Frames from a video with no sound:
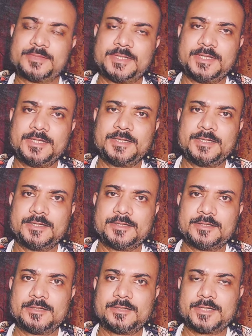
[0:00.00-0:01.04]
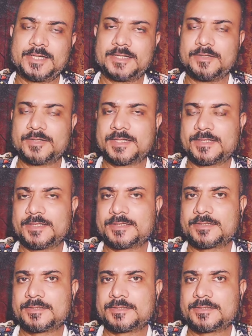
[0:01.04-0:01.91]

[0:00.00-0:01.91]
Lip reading: he had a look at it,